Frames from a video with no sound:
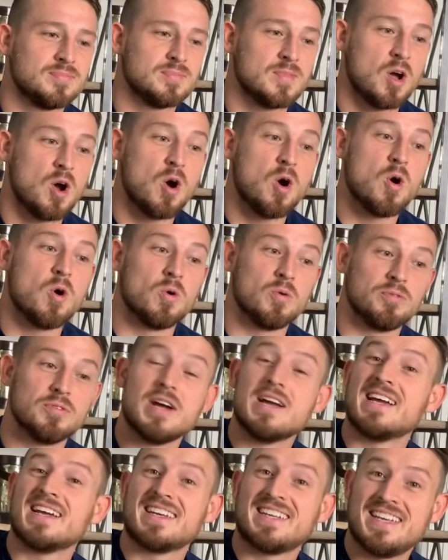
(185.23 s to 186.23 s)
Oh,
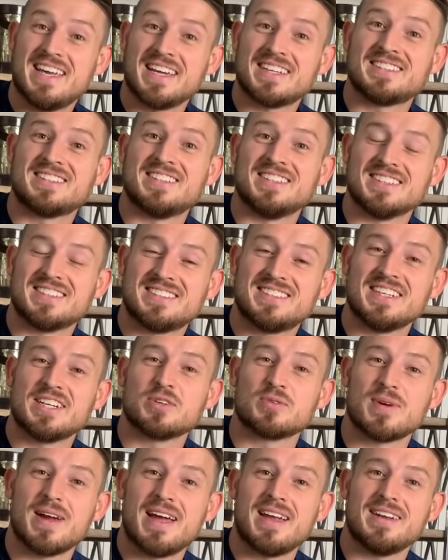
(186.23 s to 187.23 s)
kicks the
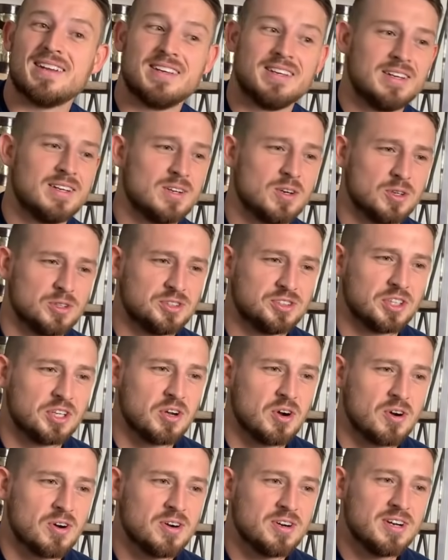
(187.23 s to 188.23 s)
cigarette or
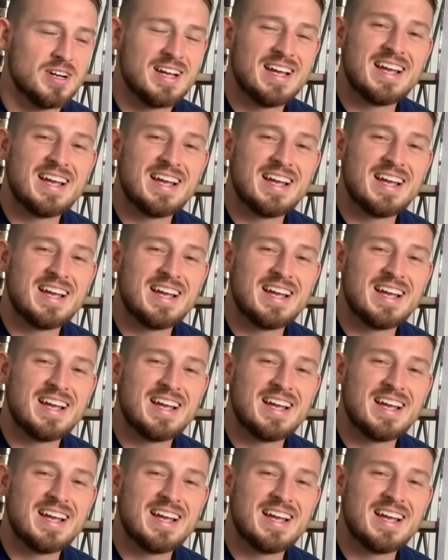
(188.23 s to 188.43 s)
cigar